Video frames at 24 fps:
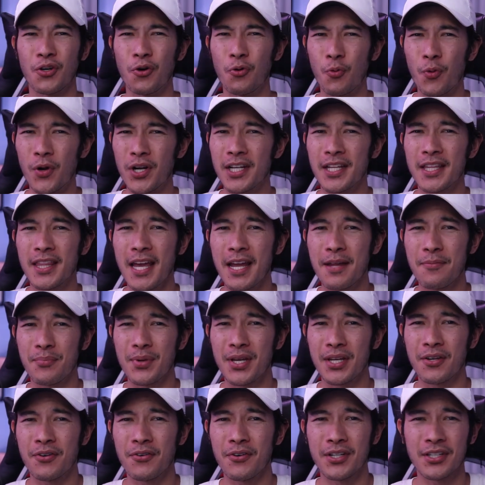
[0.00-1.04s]
So where did that
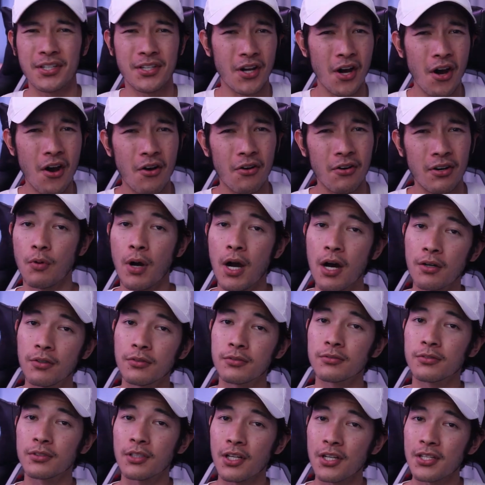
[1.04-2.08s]
Bitcoin go?
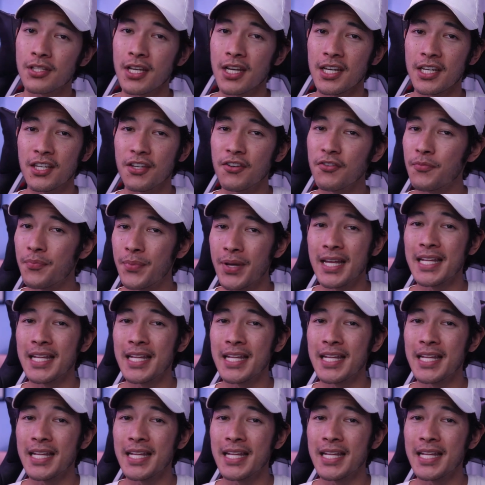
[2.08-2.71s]
Well, looks like you've